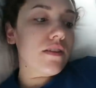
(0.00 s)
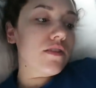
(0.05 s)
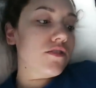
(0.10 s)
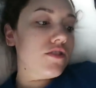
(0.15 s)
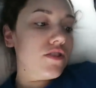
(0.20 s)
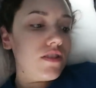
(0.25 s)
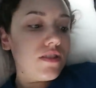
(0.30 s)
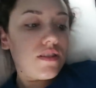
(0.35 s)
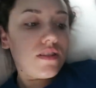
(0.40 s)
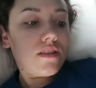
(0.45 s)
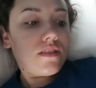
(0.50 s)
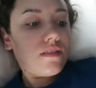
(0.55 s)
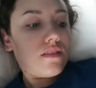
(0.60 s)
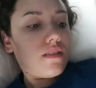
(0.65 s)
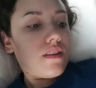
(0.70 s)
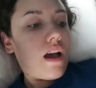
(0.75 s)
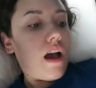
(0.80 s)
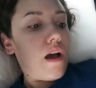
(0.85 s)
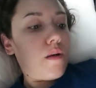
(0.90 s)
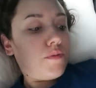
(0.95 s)
there's just an
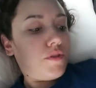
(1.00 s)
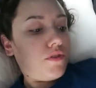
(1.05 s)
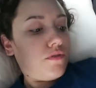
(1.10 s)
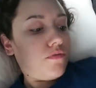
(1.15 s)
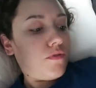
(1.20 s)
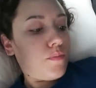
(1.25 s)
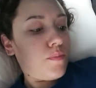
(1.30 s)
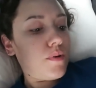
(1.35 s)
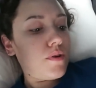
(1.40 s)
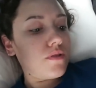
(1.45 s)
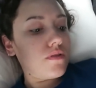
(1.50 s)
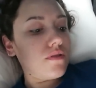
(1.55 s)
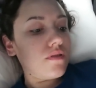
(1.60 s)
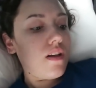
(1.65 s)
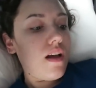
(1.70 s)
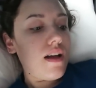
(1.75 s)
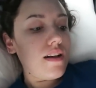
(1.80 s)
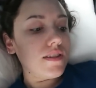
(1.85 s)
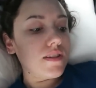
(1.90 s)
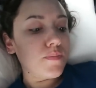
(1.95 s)
option for
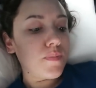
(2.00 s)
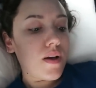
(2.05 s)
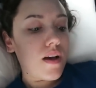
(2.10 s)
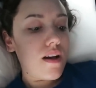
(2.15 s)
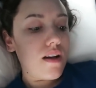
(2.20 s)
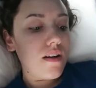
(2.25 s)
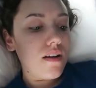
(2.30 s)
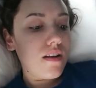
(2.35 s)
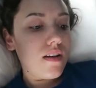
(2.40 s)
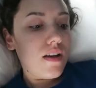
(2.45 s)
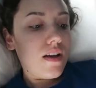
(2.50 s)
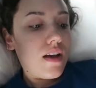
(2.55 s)
personal hotspot